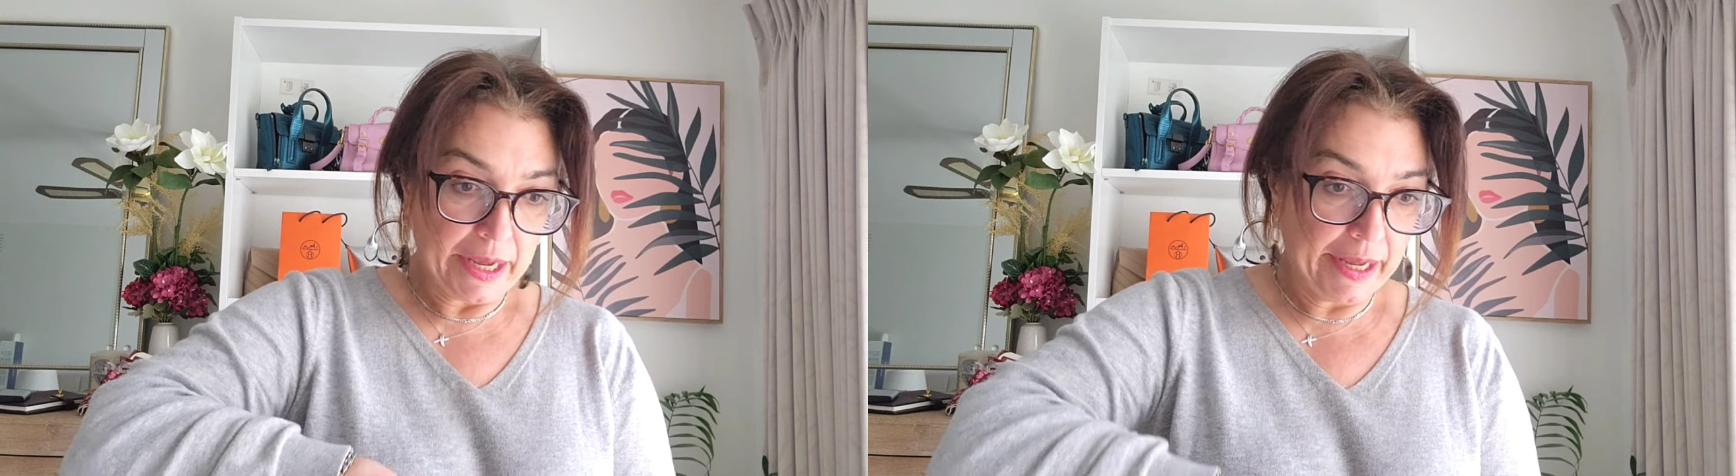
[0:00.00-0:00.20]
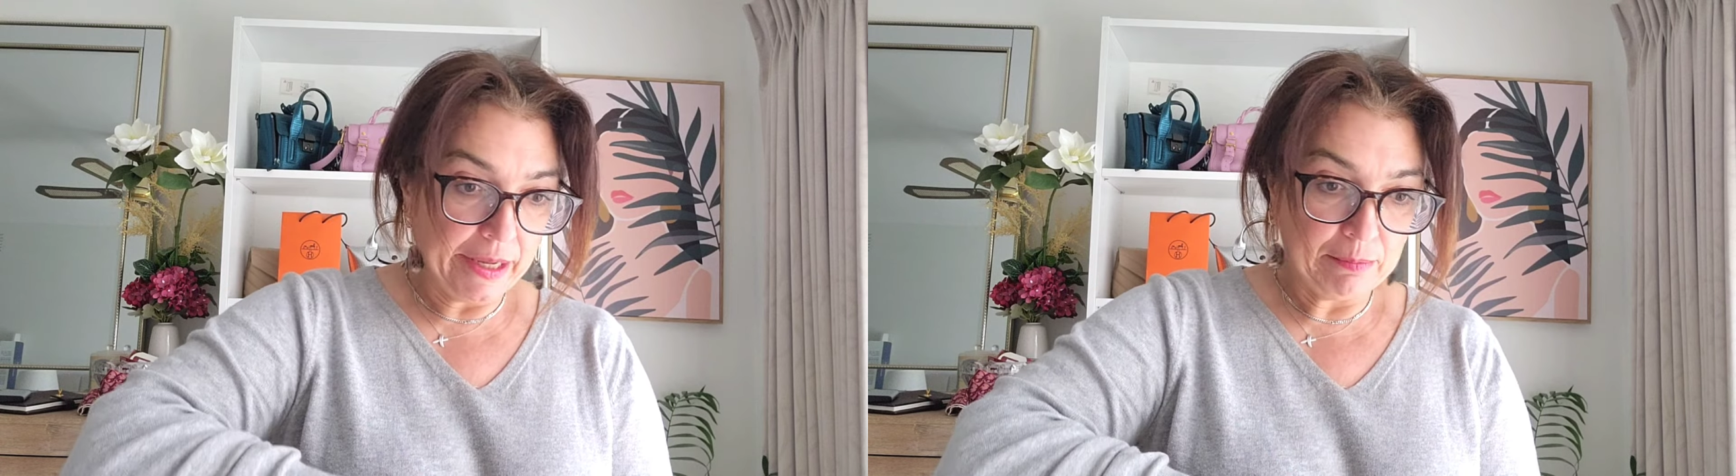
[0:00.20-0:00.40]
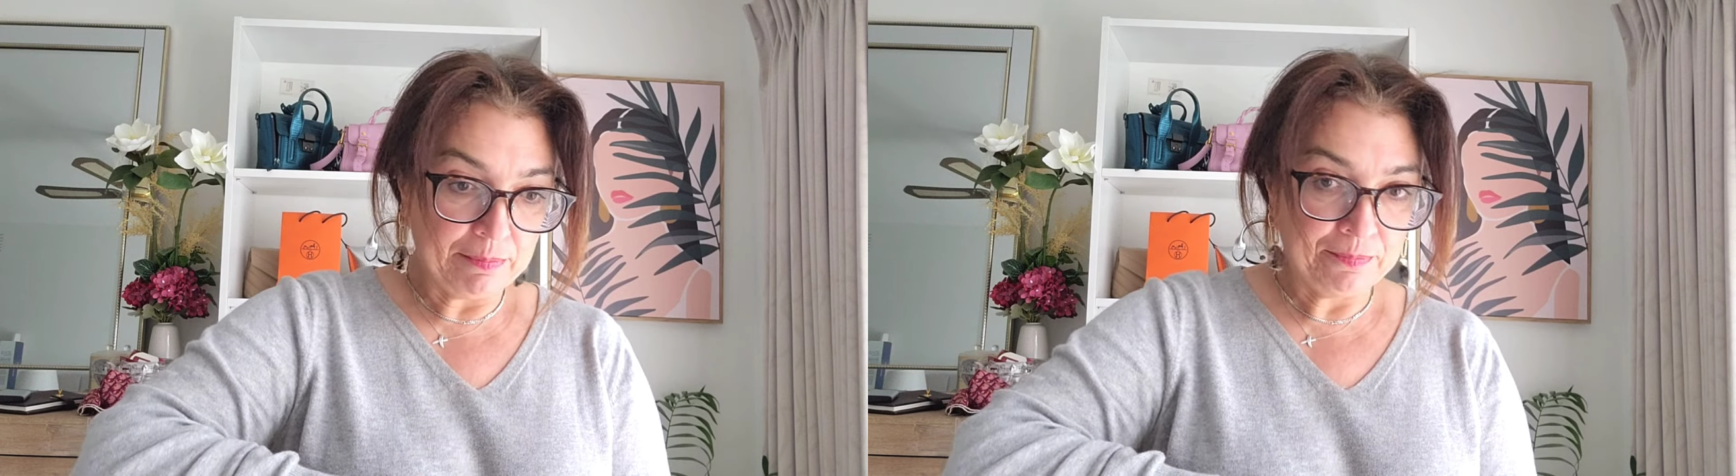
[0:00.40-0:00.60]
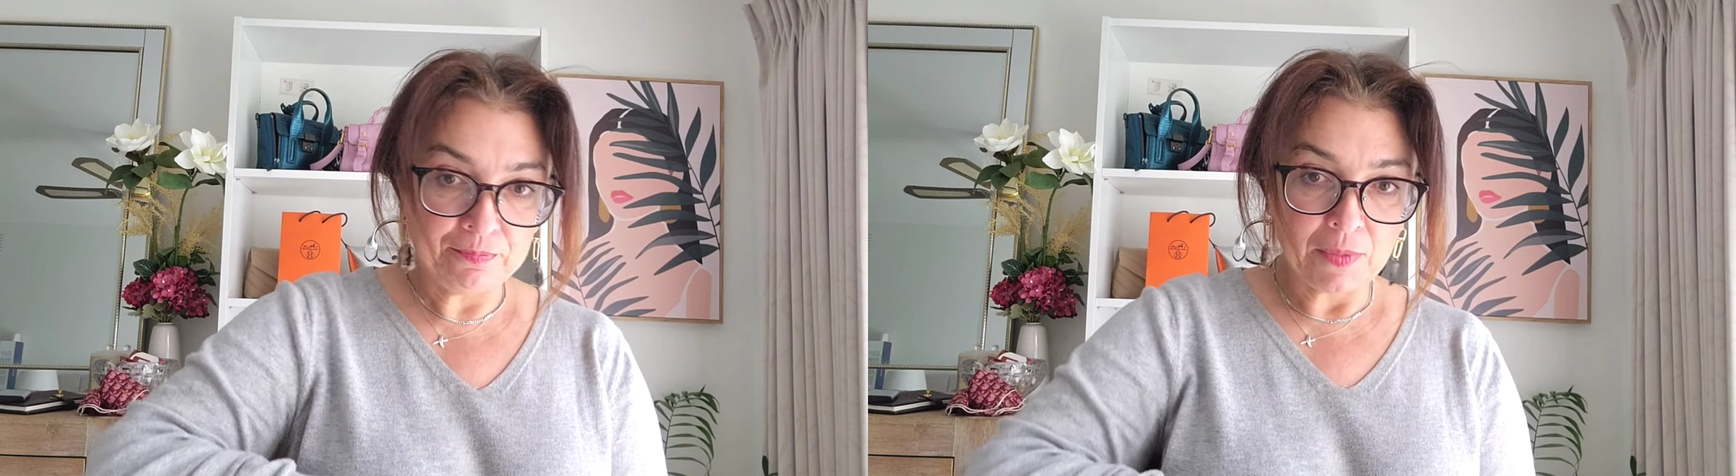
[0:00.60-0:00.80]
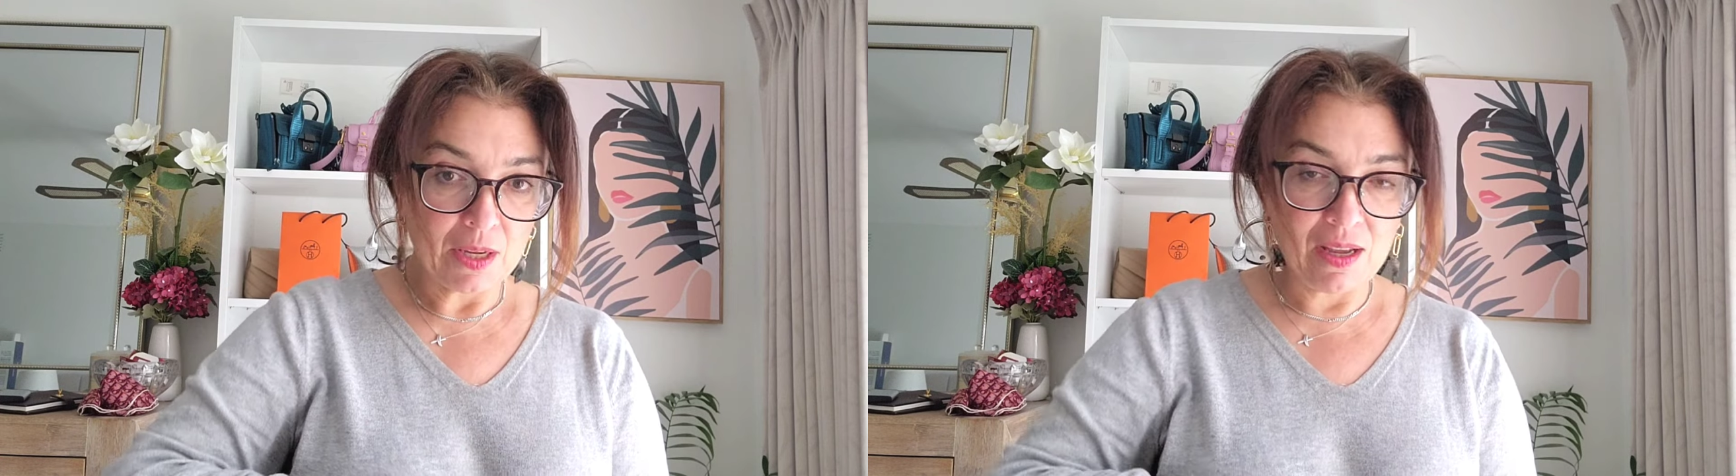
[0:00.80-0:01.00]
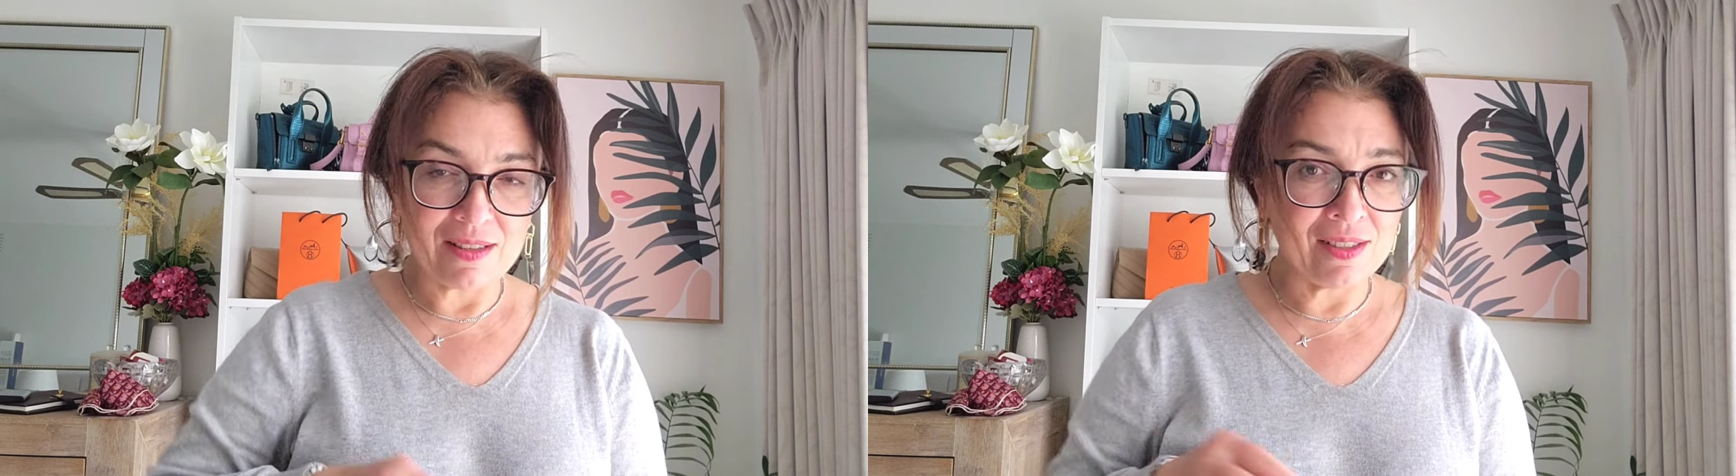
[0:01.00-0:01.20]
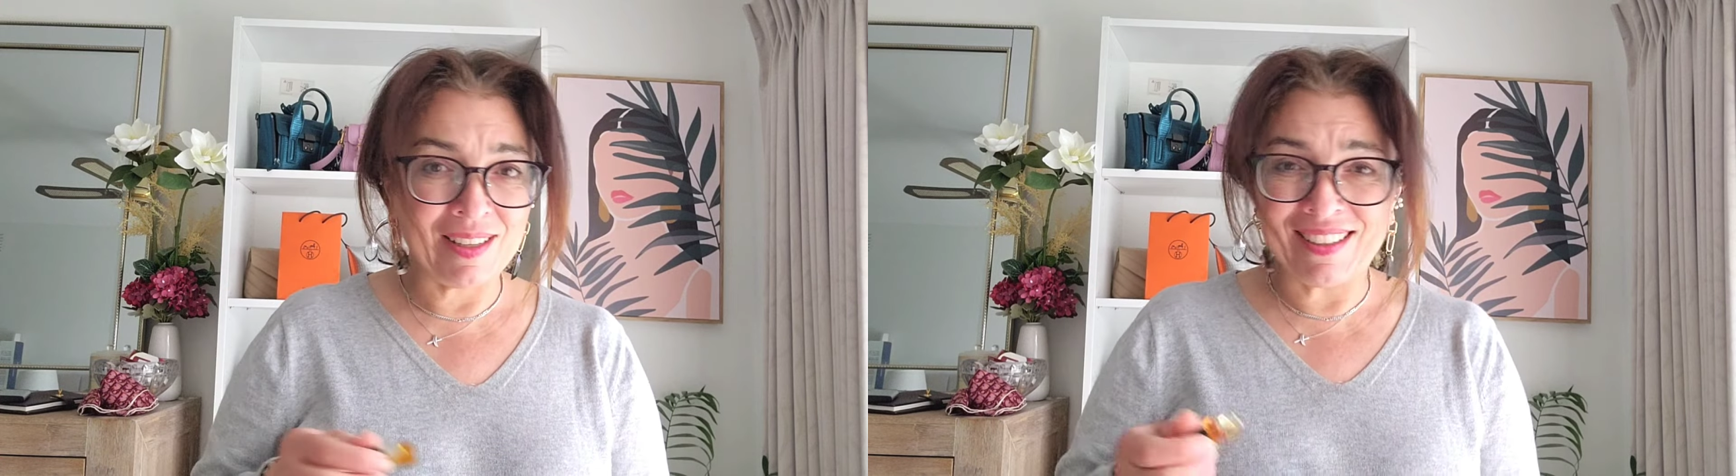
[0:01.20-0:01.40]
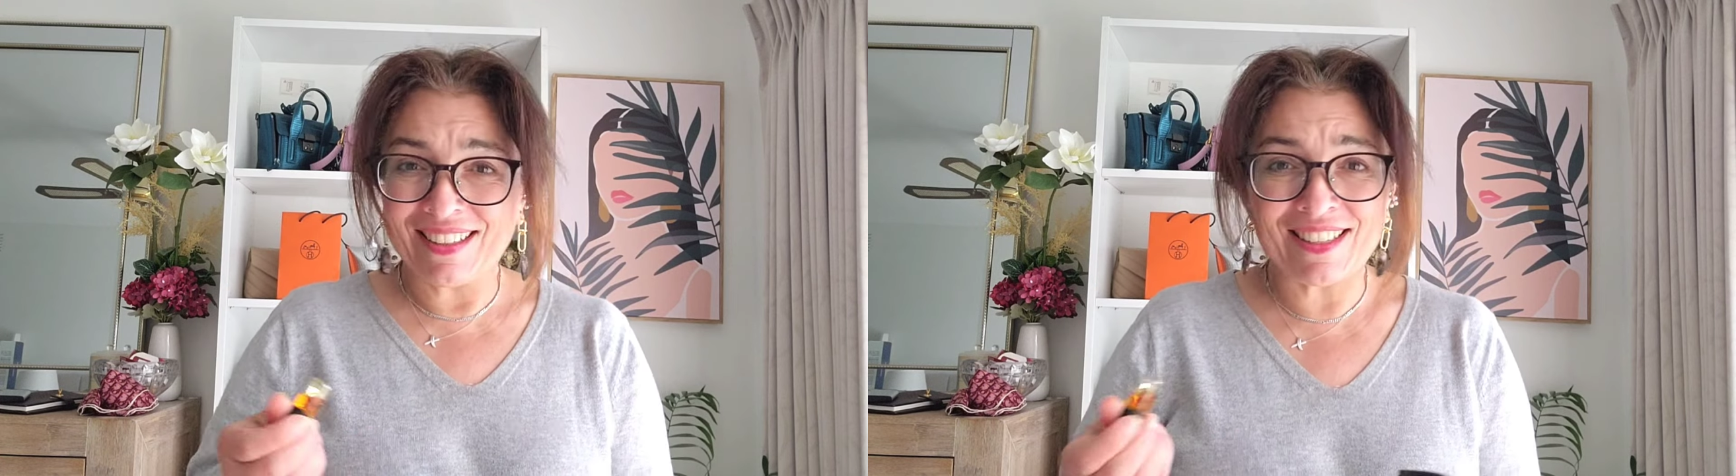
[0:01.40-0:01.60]

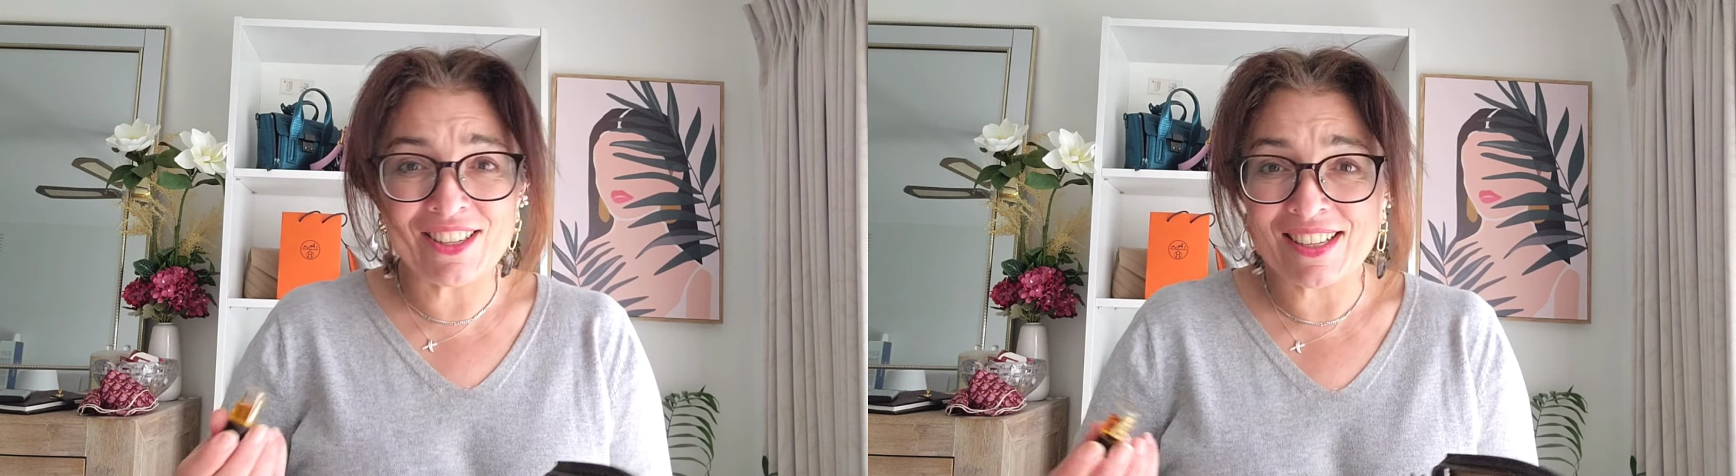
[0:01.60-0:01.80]
It's